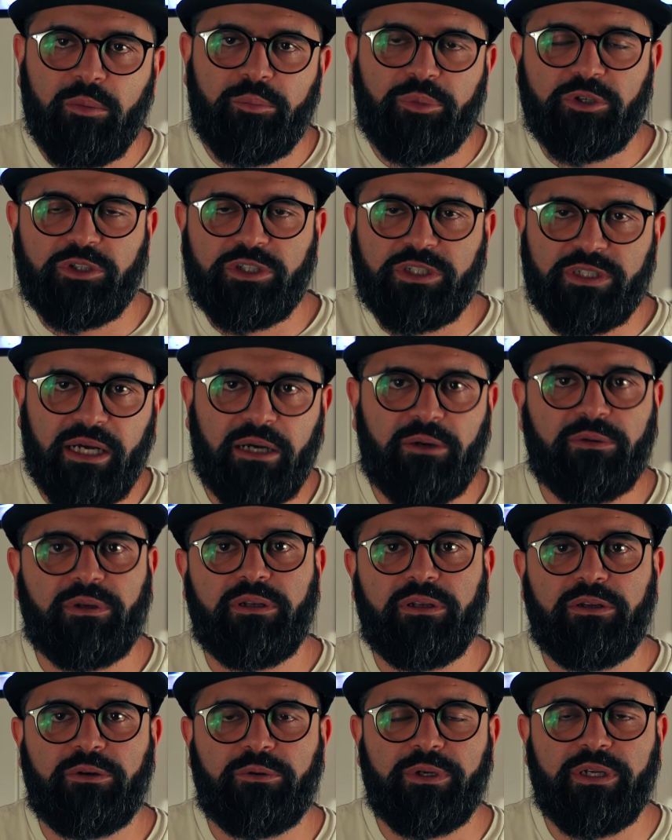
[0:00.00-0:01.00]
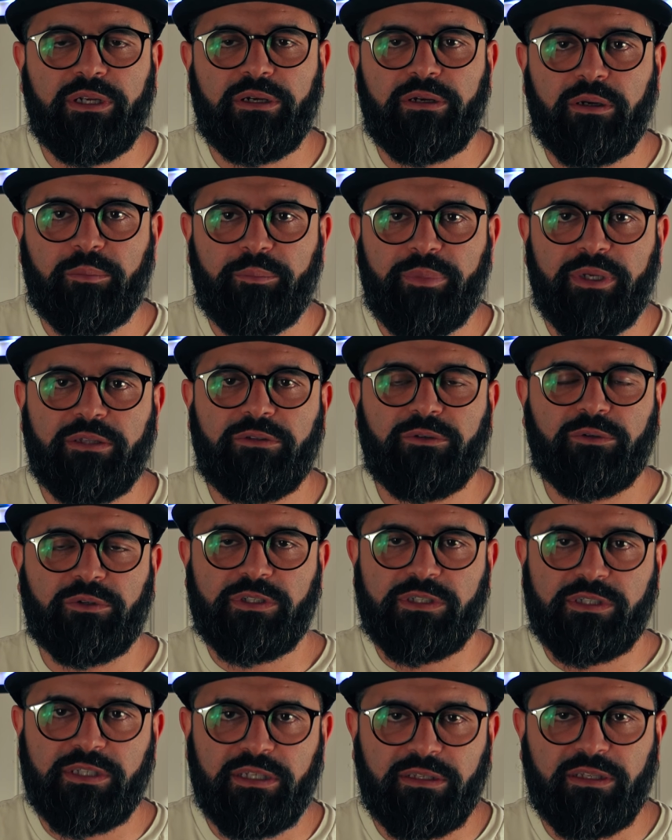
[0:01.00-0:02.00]
push down on the rear a bit or
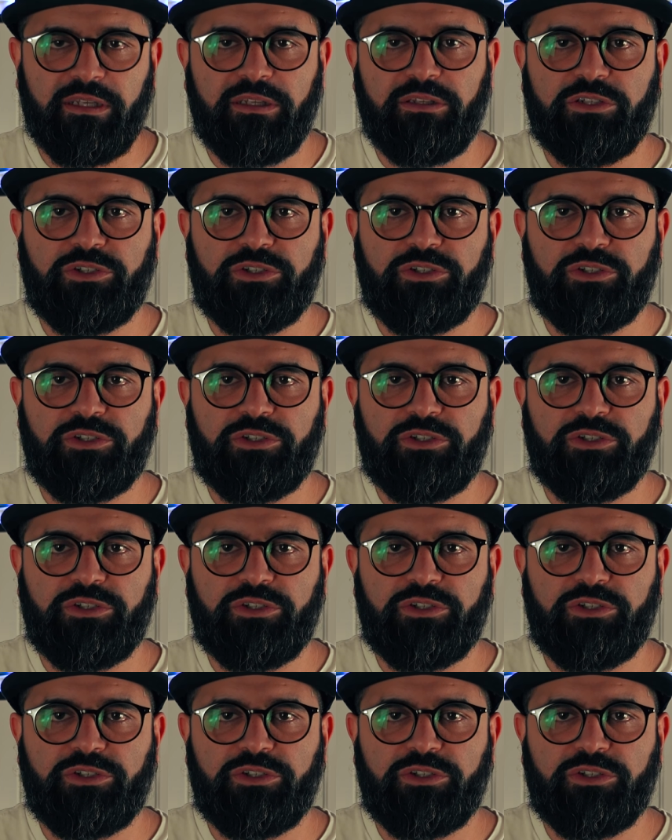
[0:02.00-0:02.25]
sit in